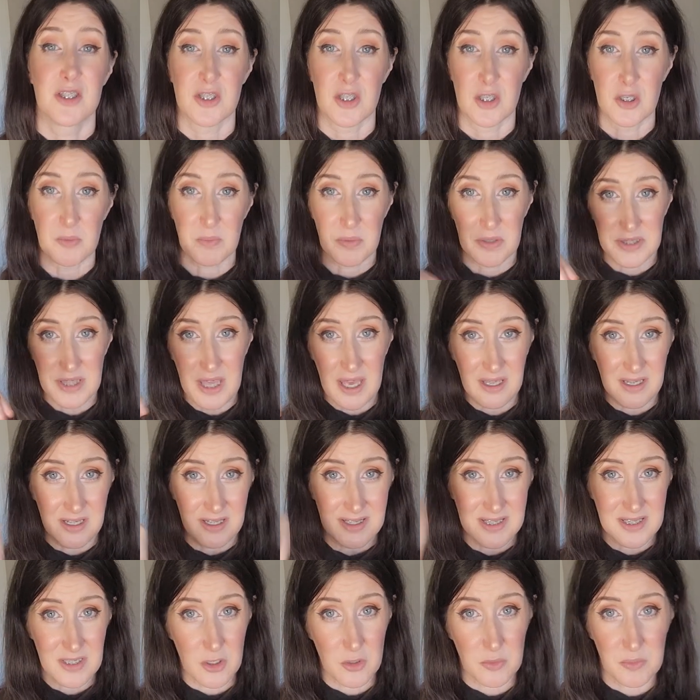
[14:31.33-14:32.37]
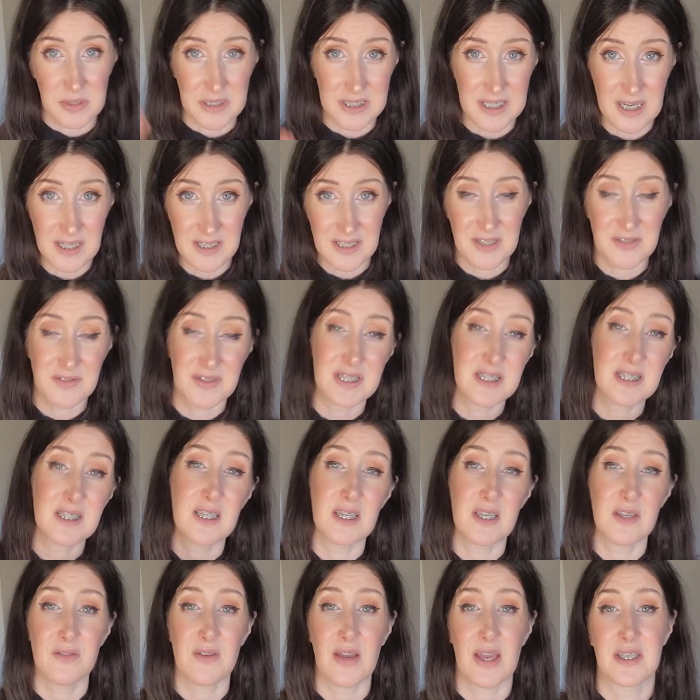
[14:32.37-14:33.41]
So you put that in its little protective
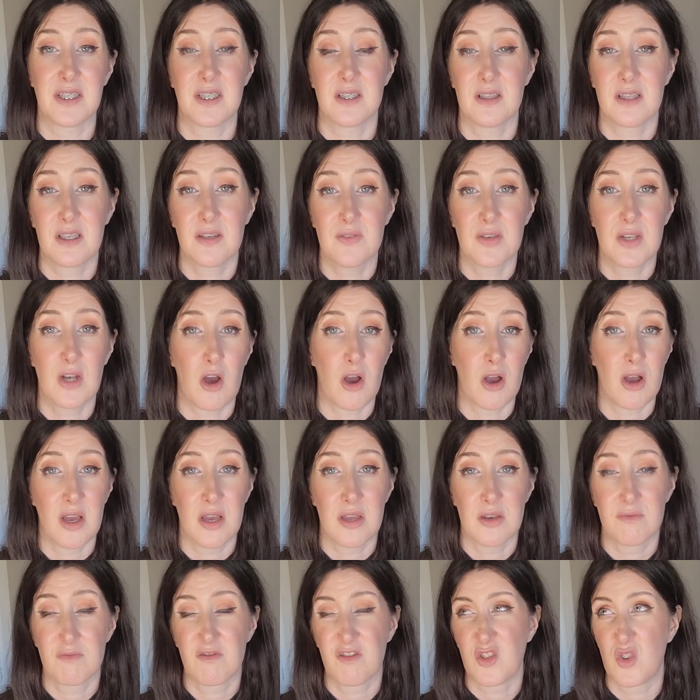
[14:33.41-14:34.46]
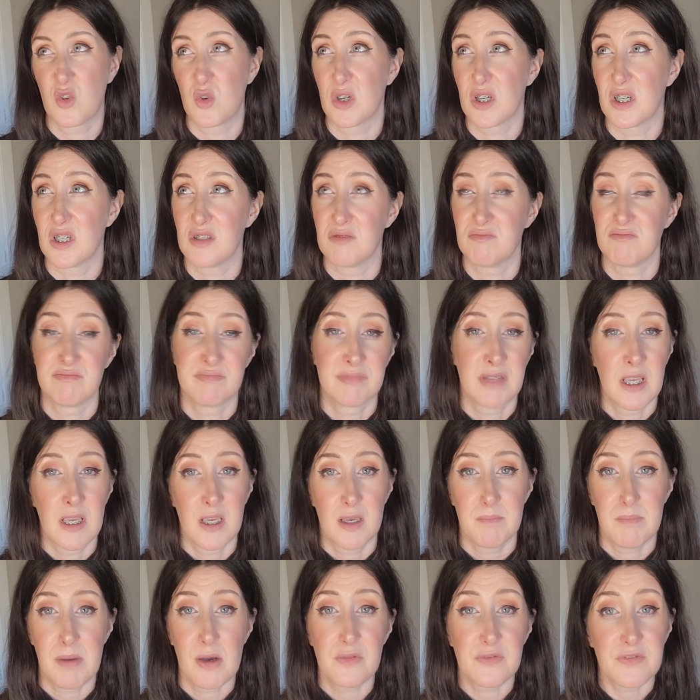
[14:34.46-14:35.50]
sleeve and you leave it on for
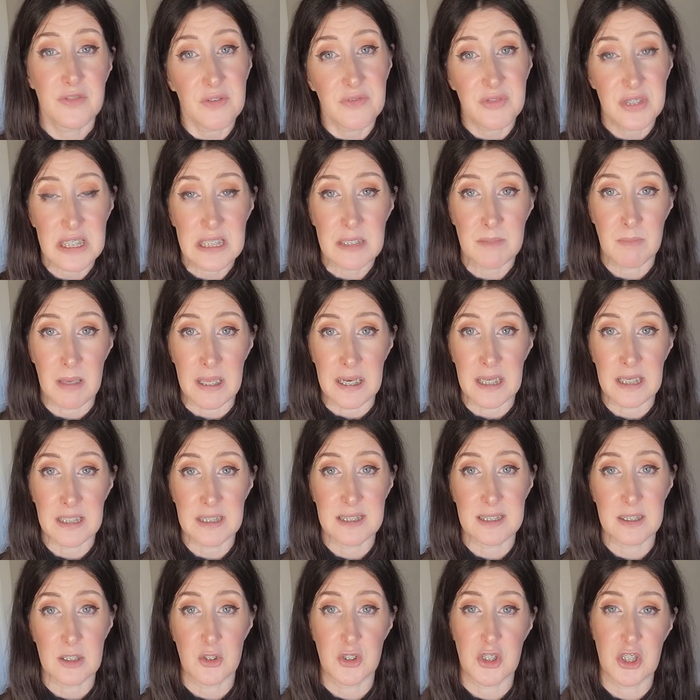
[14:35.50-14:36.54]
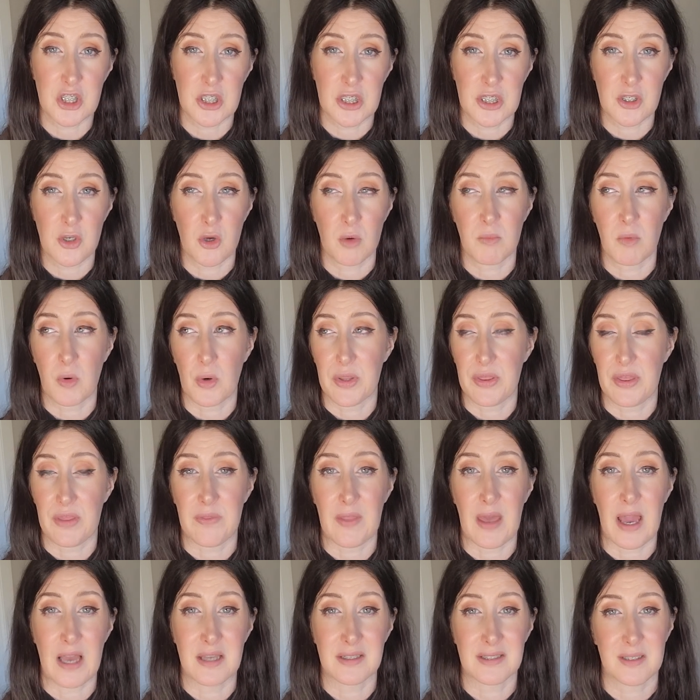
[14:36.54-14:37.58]
about 15 minutes, usually no more than
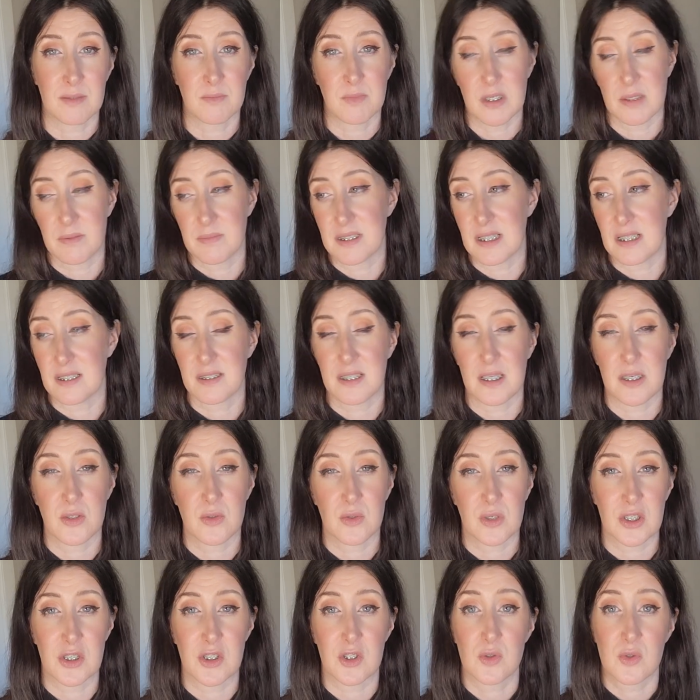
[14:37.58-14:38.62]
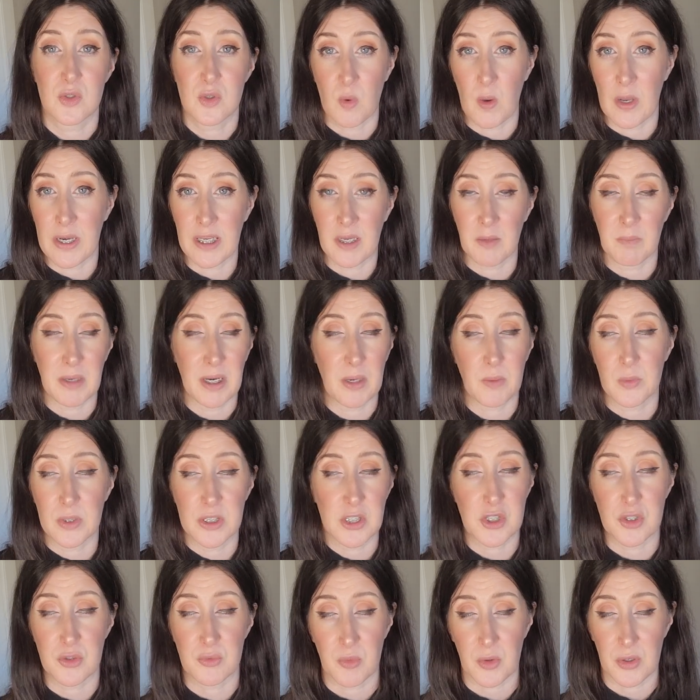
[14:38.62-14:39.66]
that. Sometimes they say you can do 20, but I
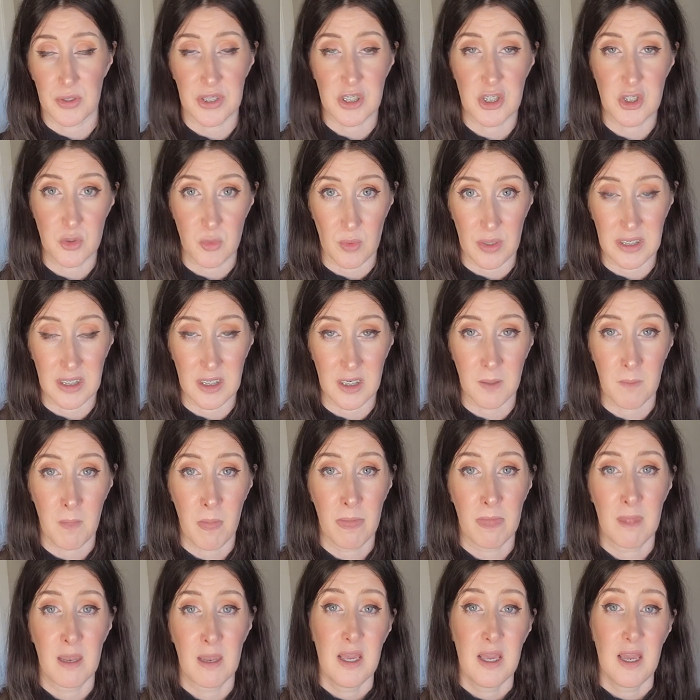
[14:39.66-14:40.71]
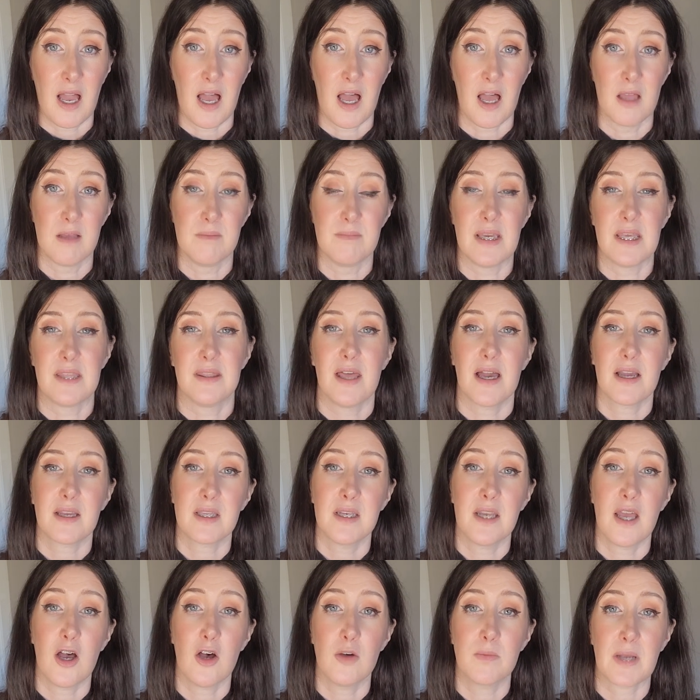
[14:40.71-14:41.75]
wouldn't do more than 20. And that
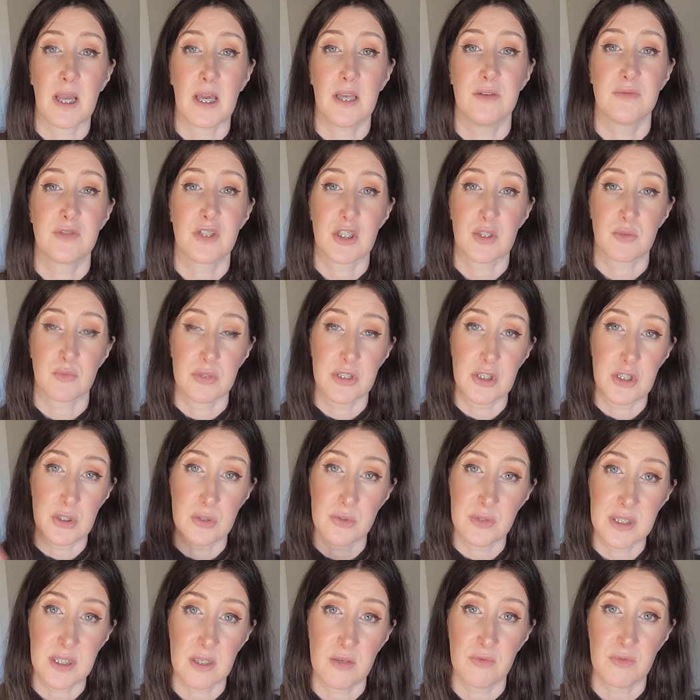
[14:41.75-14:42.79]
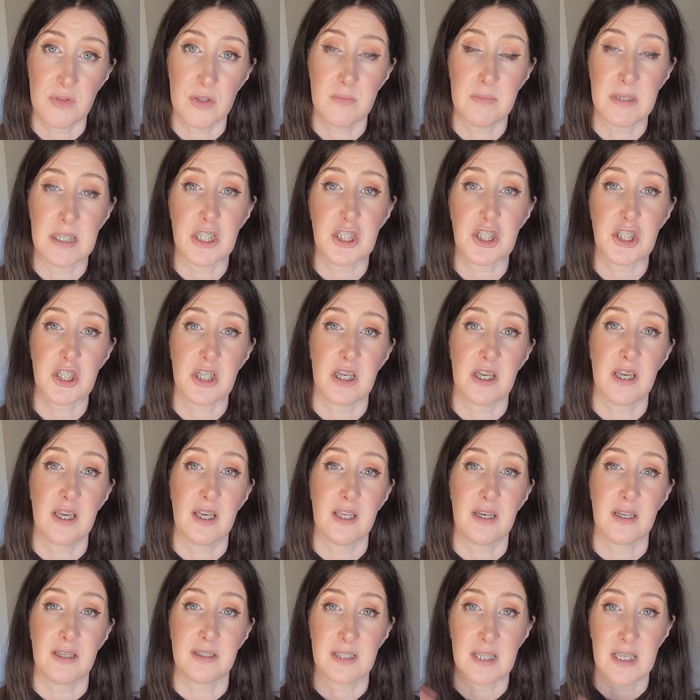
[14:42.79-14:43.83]
can help kind of just reduce
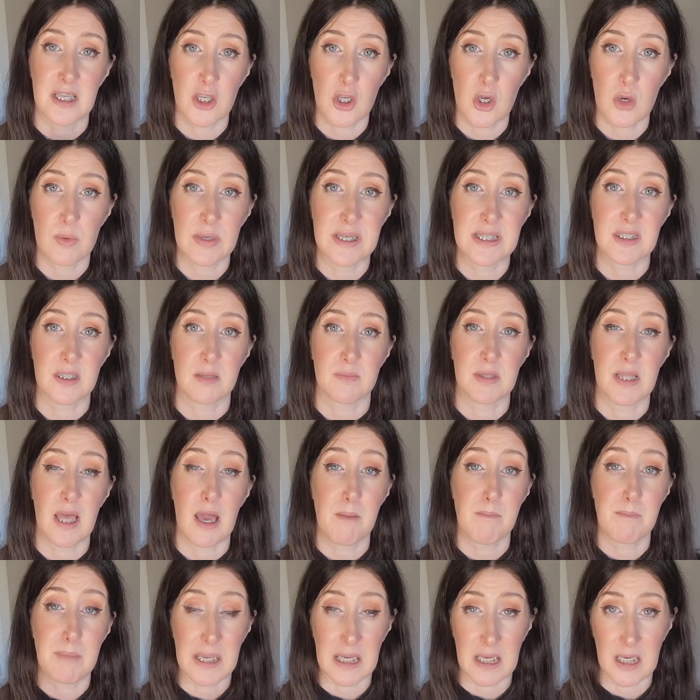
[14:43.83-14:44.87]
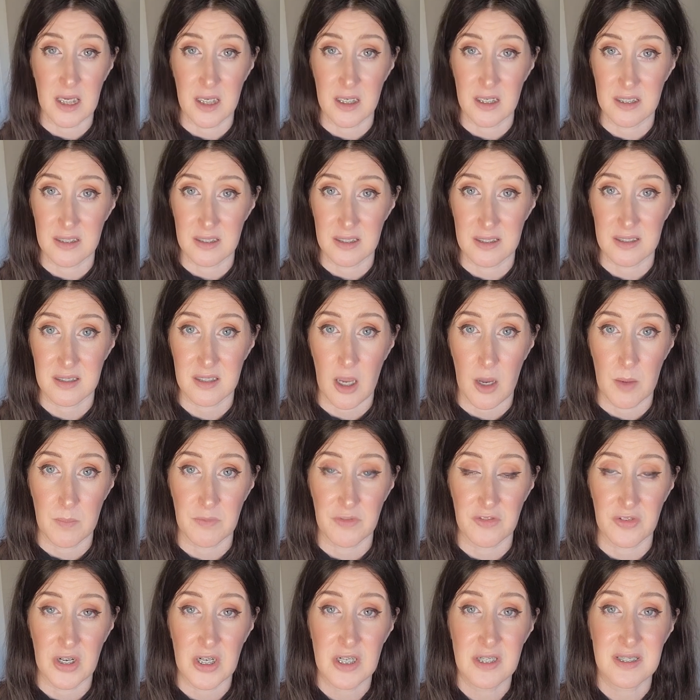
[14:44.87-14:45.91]
inflammation and take away some of that pain and
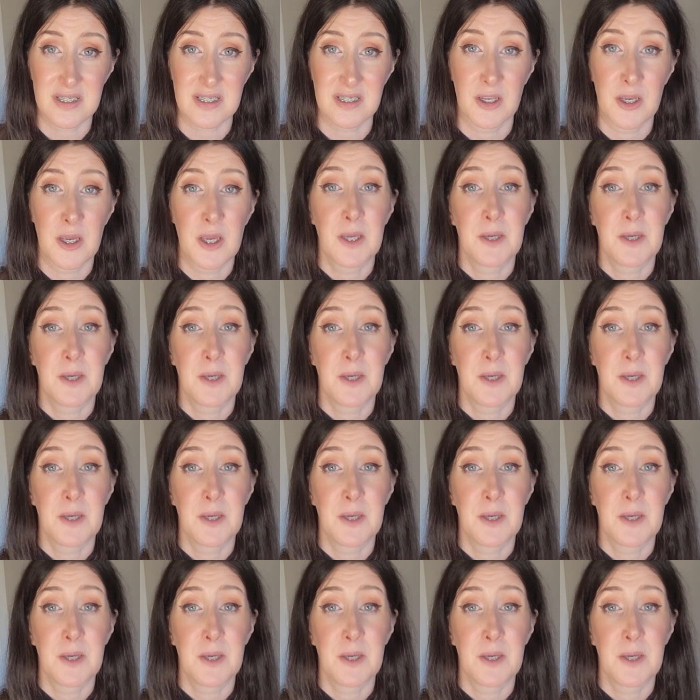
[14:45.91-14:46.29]
discomfort.